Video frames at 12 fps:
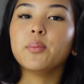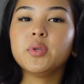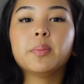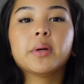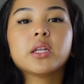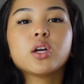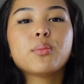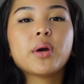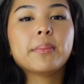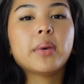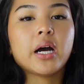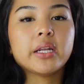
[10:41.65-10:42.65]
Depending on my
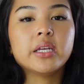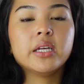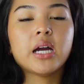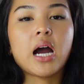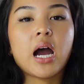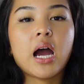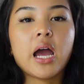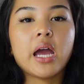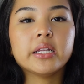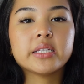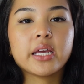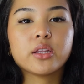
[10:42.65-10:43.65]
body,
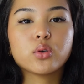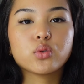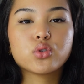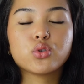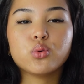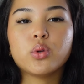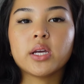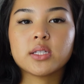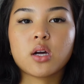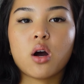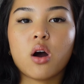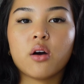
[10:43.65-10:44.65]
I take those 2 days
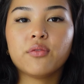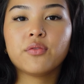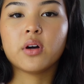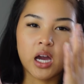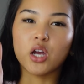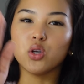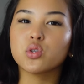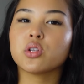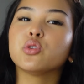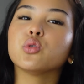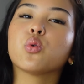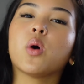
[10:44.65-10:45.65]
off. I usually
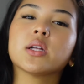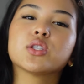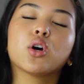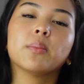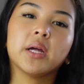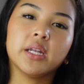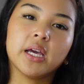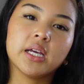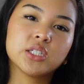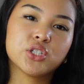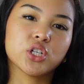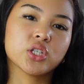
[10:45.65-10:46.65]
do quads on
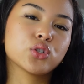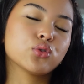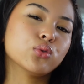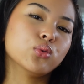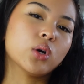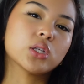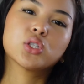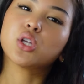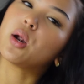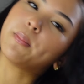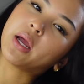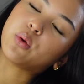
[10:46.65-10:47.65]
Mondays just to
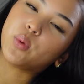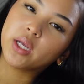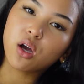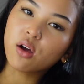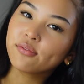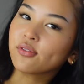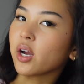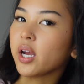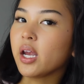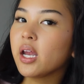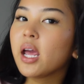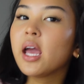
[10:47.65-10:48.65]
start my week off
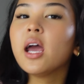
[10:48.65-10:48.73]
right.